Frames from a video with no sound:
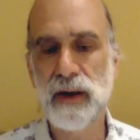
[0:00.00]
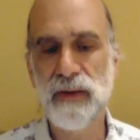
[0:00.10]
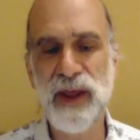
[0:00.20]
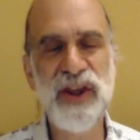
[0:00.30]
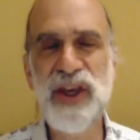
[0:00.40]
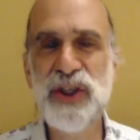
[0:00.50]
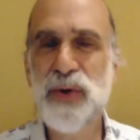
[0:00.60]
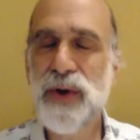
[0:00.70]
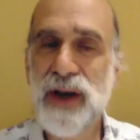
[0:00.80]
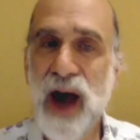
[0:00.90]
Like these
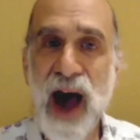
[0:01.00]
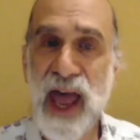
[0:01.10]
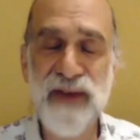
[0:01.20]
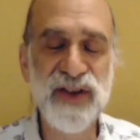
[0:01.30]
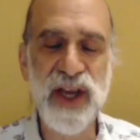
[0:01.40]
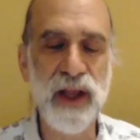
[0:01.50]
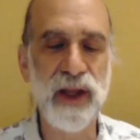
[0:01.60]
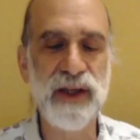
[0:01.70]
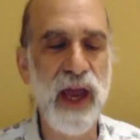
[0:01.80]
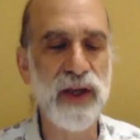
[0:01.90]
do not have single
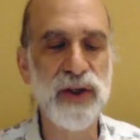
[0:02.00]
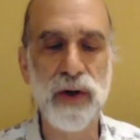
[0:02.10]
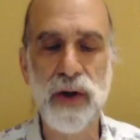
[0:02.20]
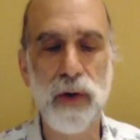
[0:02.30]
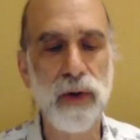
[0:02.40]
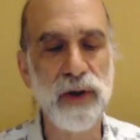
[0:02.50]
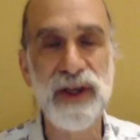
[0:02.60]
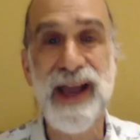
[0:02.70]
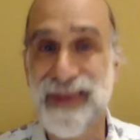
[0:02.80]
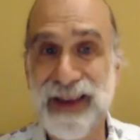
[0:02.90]
intents or
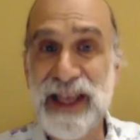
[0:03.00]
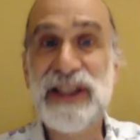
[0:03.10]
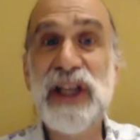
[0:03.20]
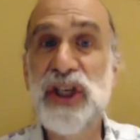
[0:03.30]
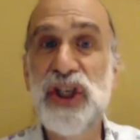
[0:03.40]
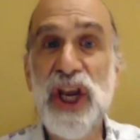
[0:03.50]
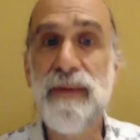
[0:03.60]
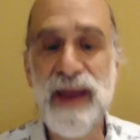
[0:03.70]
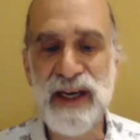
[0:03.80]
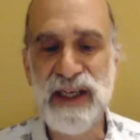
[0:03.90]
goals. Like there's
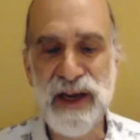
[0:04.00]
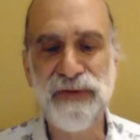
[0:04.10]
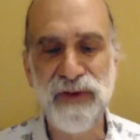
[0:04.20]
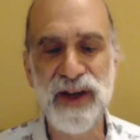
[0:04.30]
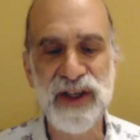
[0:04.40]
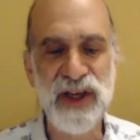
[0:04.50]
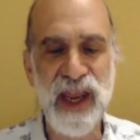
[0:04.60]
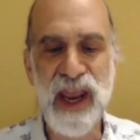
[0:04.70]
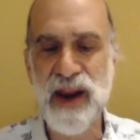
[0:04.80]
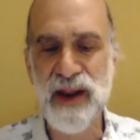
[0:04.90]
legitimate difference
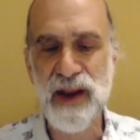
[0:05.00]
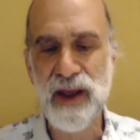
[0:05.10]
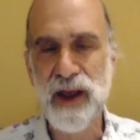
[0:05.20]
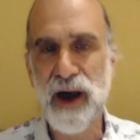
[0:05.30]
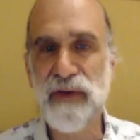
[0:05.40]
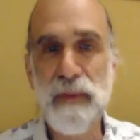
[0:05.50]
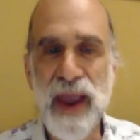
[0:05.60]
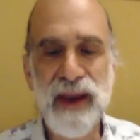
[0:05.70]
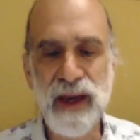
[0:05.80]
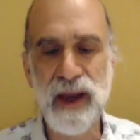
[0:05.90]
in of
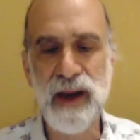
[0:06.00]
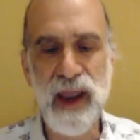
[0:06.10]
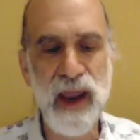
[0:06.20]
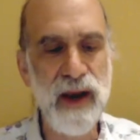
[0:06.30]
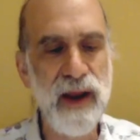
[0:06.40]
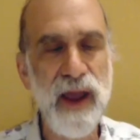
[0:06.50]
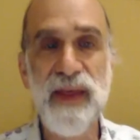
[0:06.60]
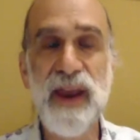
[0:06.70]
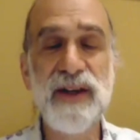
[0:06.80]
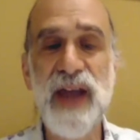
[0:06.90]
opinion in
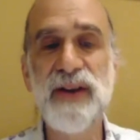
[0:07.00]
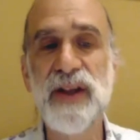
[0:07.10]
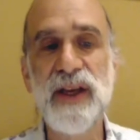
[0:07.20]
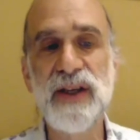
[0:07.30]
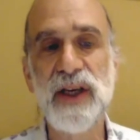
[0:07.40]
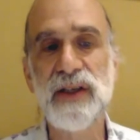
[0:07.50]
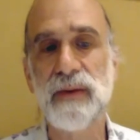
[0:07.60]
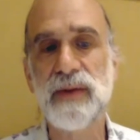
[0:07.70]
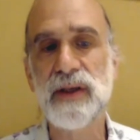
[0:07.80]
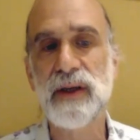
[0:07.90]
the intent of these
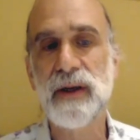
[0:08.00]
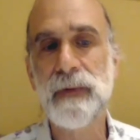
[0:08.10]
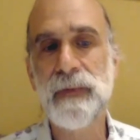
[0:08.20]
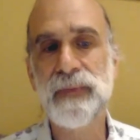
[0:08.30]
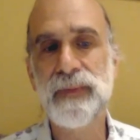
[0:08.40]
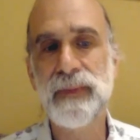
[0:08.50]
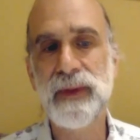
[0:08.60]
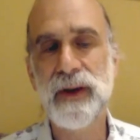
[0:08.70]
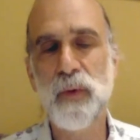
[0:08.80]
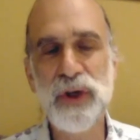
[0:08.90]
systems,
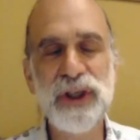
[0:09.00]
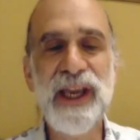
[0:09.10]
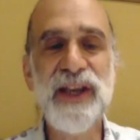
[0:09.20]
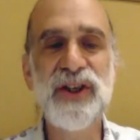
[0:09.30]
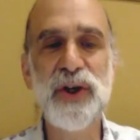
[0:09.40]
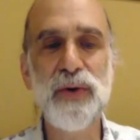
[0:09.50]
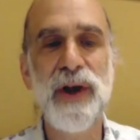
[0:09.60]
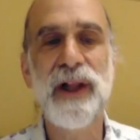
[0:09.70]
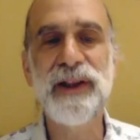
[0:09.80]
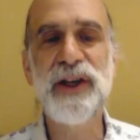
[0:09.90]
which leads to
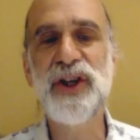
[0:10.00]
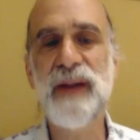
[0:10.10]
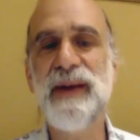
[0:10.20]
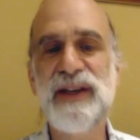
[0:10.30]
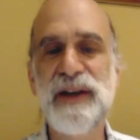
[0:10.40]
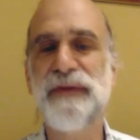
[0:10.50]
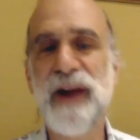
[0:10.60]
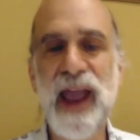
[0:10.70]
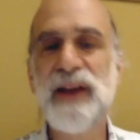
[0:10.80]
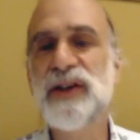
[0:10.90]
legitimate
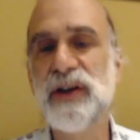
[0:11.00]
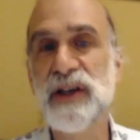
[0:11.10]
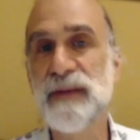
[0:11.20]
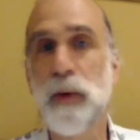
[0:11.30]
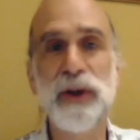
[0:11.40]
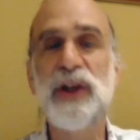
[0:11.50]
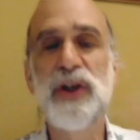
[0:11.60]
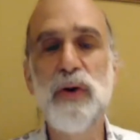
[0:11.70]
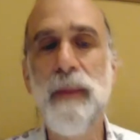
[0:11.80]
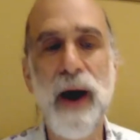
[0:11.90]
different answers about what to
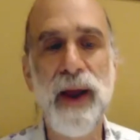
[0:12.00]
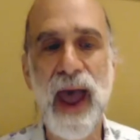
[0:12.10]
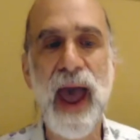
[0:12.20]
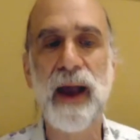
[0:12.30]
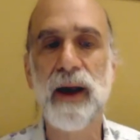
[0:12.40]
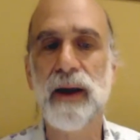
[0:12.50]
do about a hack.